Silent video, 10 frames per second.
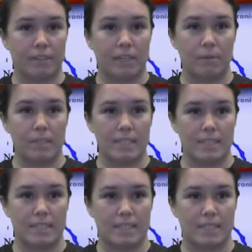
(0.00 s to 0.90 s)
He went the
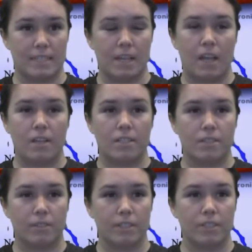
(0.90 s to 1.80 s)
distance,
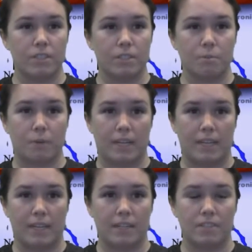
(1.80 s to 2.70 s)
surrendered just one
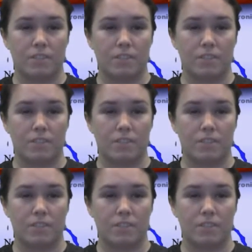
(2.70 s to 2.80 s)
hit, and